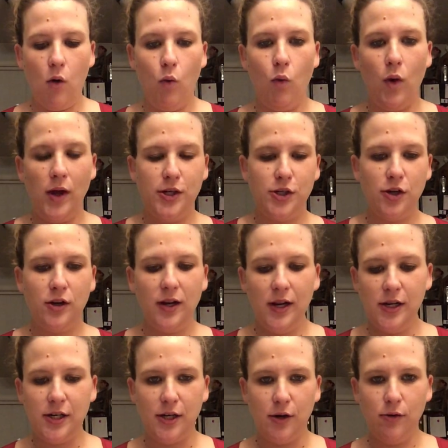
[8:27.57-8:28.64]
What you're going
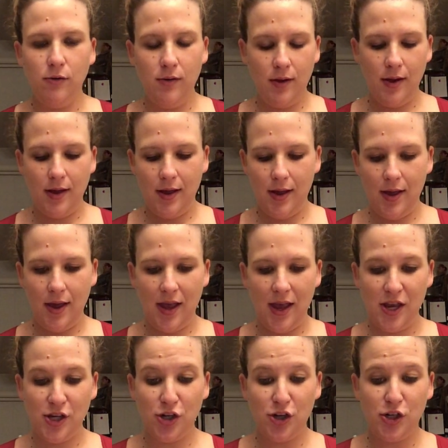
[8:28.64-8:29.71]
to do
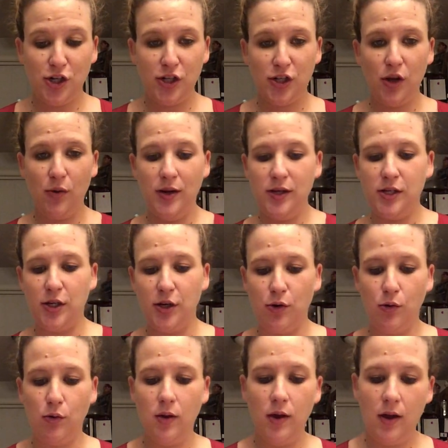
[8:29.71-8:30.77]
is you're just going
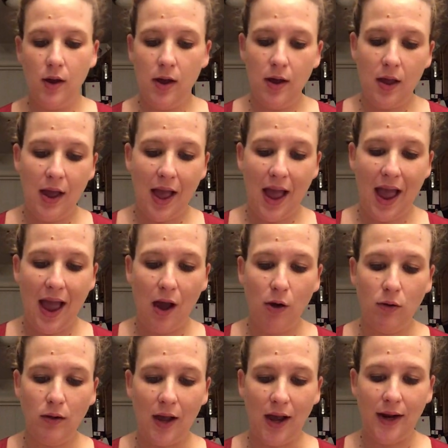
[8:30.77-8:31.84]
to
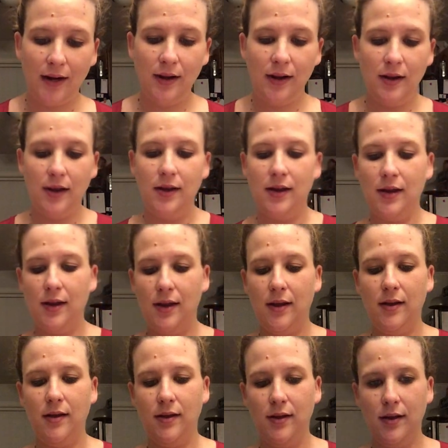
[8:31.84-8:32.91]
outline.
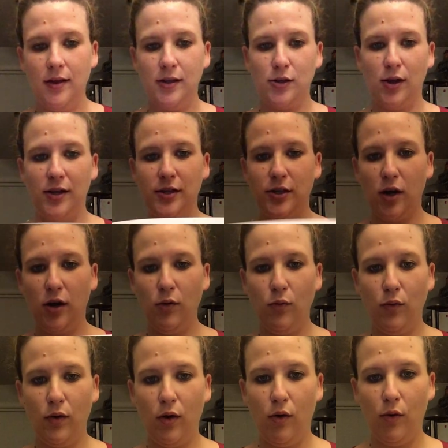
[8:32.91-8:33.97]
So I start
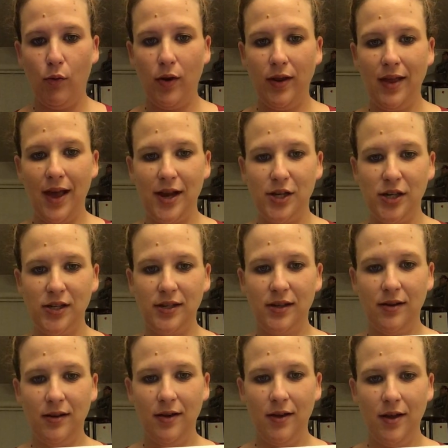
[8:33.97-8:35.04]
on one of the edges
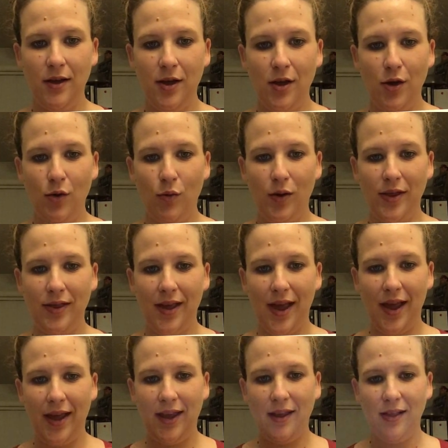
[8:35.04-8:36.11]
with
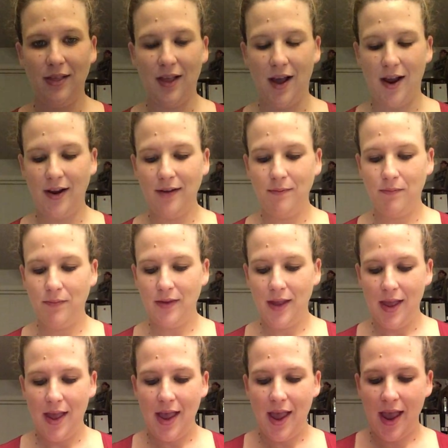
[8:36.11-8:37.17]
a line,
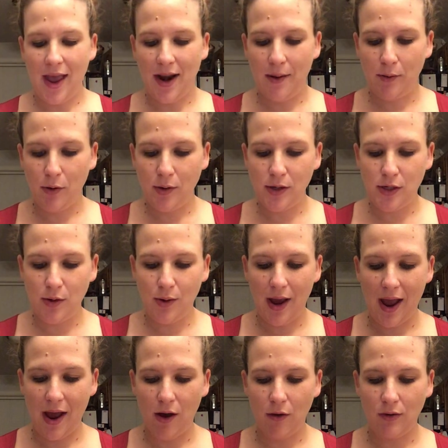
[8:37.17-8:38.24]
and I'm going to
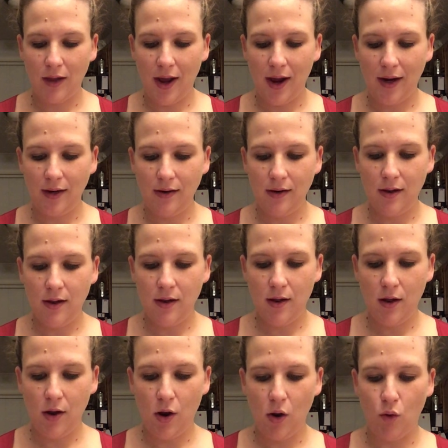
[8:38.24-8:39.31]
outline
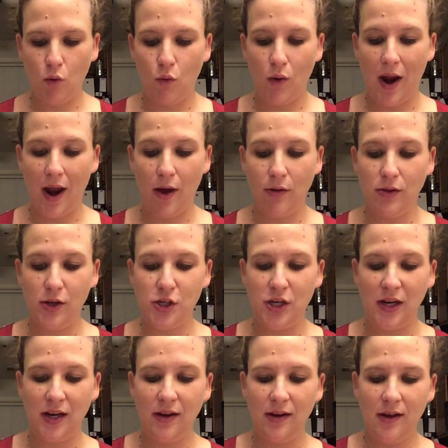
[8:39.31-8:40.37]
around the
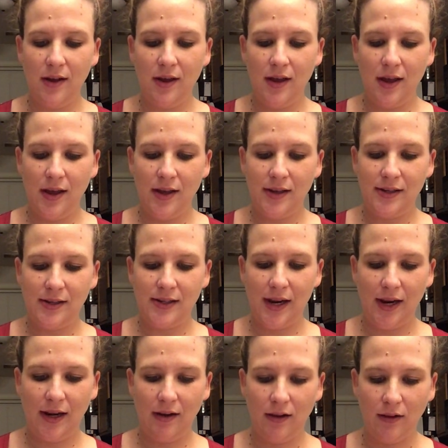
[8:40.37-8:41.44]
G,
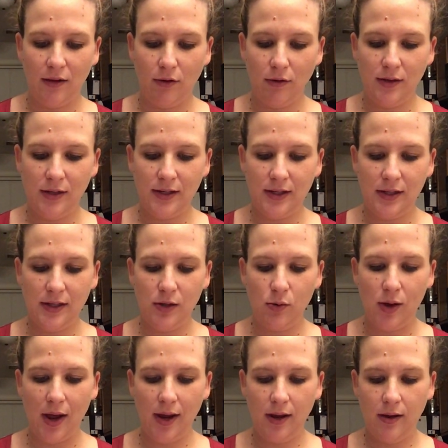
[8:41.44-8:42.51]
staying a little distance
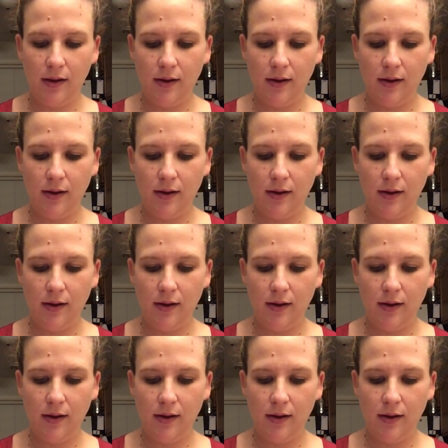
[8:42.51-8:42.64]
away.